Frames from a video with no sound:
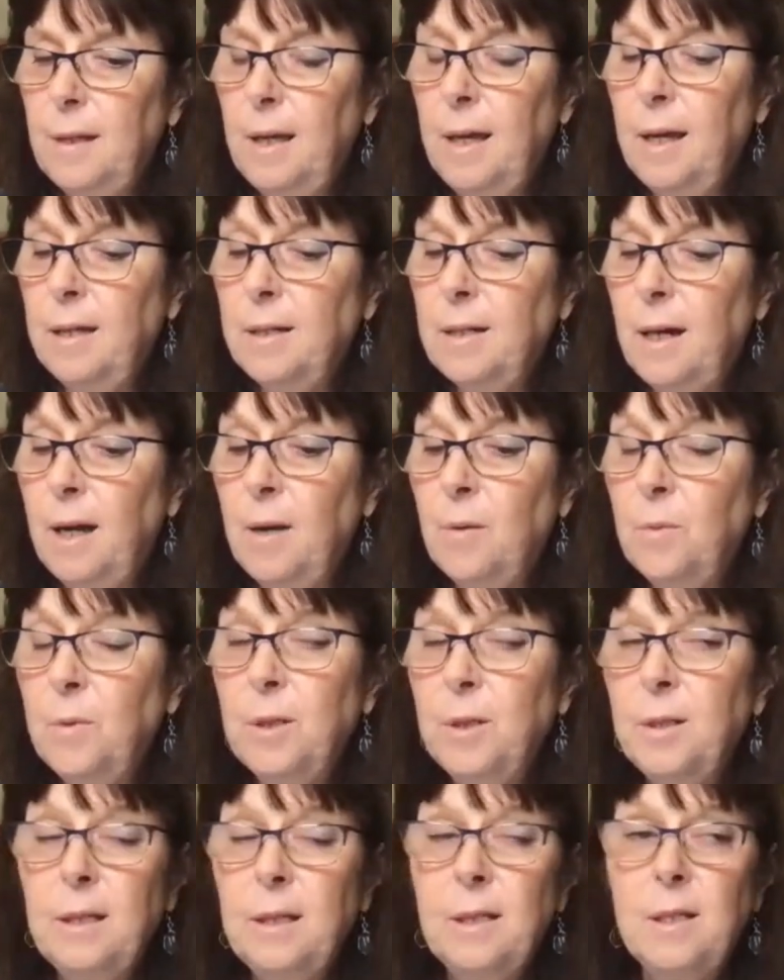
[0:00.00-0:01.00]
And I
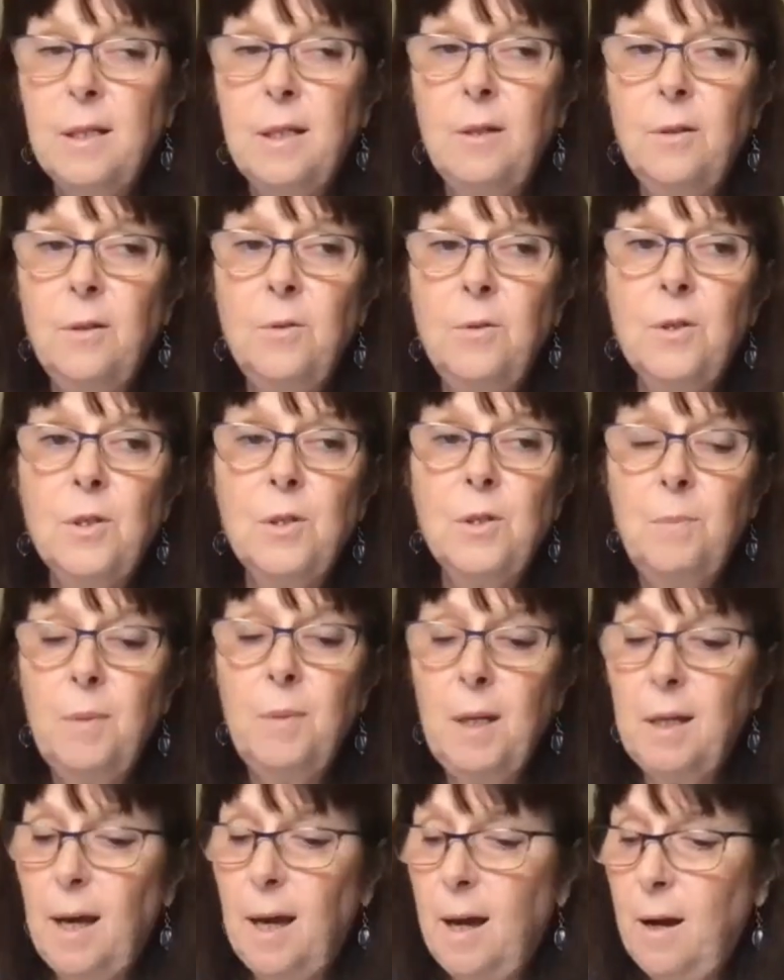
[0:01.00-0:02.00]
would continue to
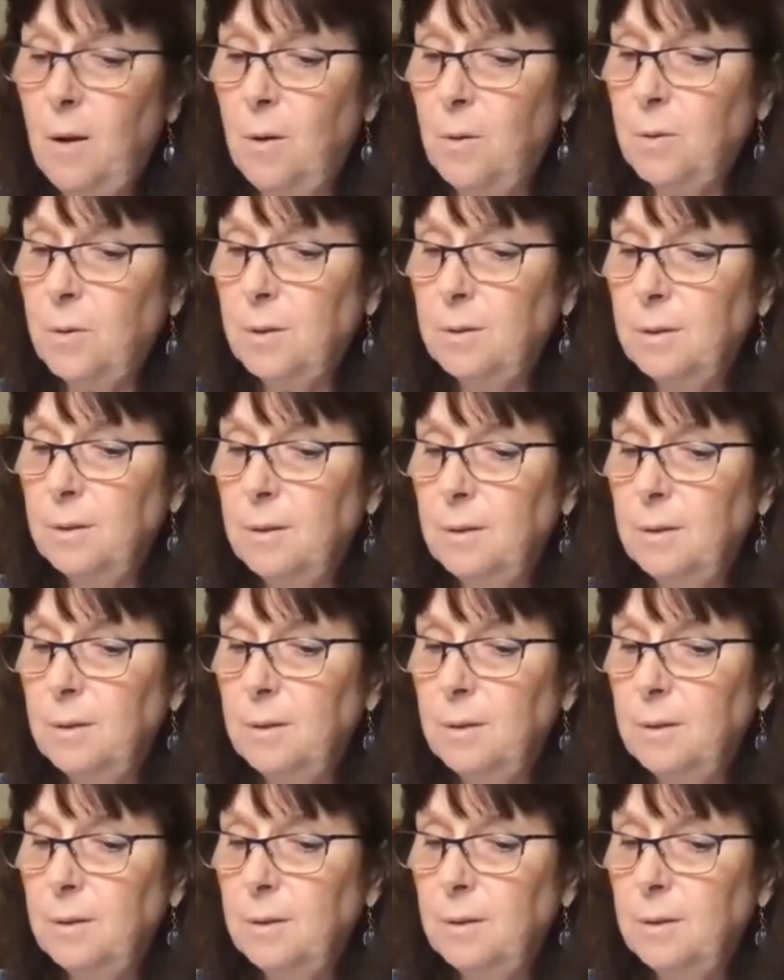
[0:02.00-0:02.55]
speak out